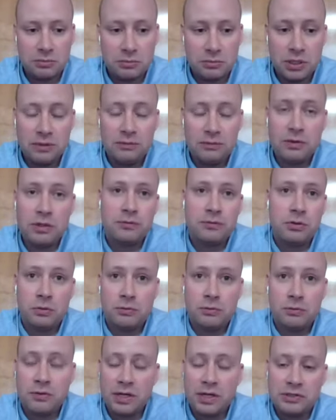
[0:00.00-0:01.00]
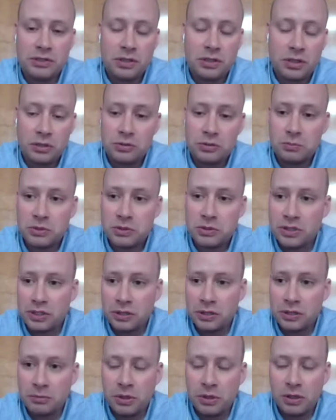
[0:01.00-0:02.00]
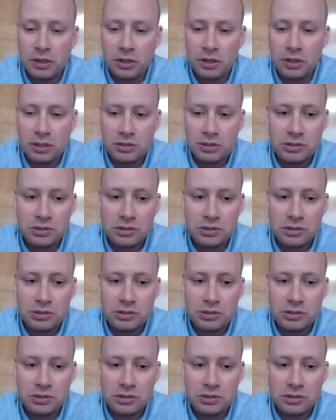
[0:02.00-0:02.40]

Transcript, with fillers: I mean, even if you invest 100% in the market,